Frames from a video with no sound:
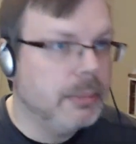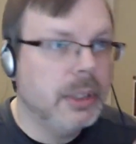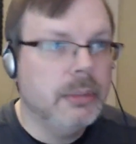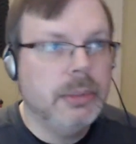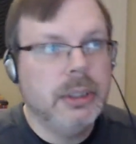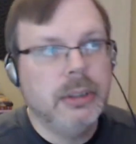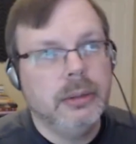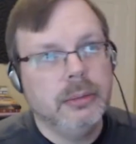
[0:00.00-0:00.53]

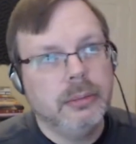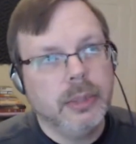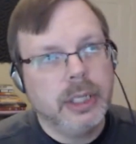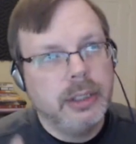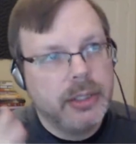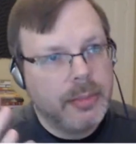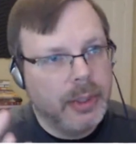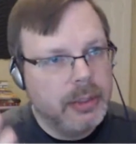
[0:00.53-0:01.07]
I'm going to be
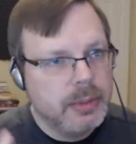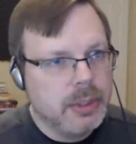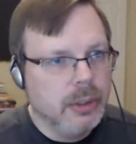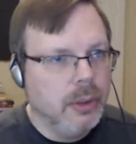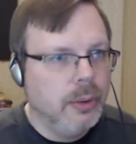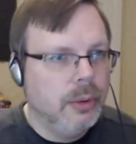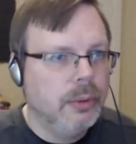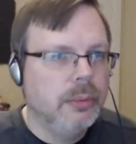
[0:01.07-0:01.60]
running this. My name is
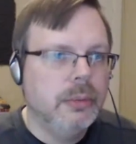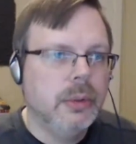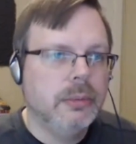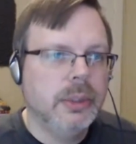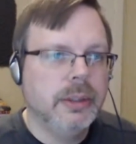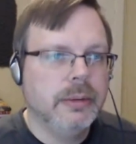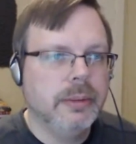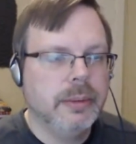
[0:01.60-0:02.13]
Lowell. I'll
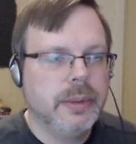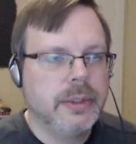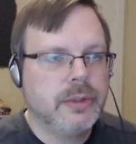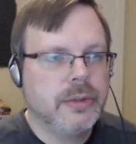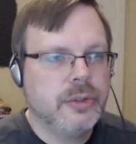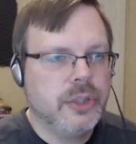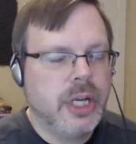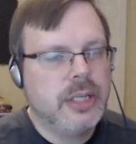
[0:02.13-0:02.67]
be with us,
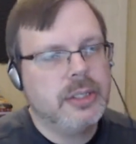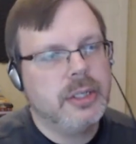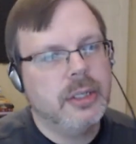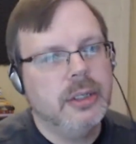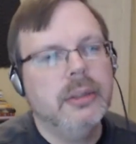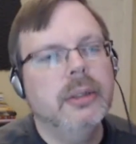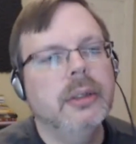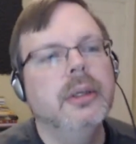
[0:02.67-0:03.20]

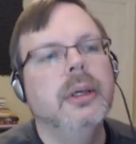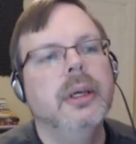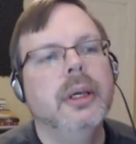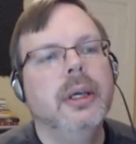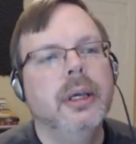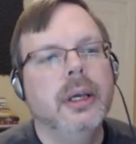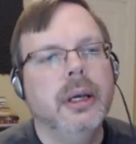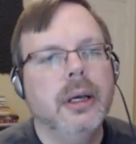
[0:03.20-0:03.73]
Jason,
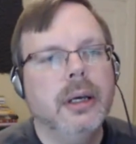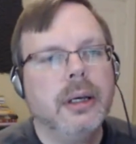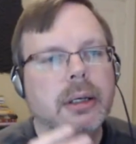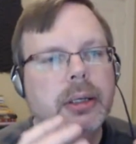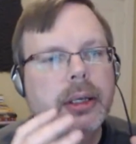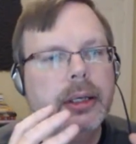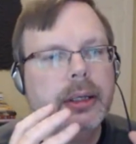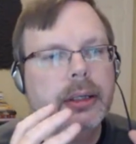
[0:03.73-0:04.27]

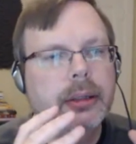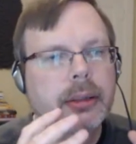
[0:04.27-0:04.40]
and